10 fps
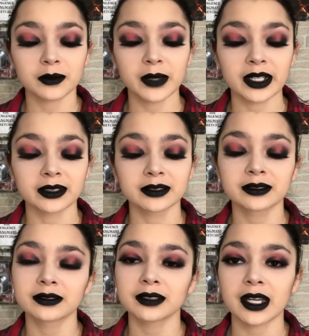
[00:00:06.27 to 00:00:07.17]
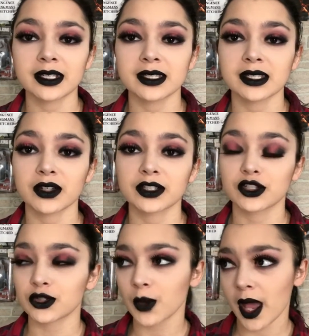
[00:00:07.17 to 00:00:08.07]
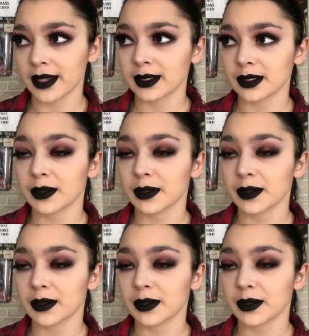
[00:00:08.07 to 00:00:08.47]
well, not necessarily trends,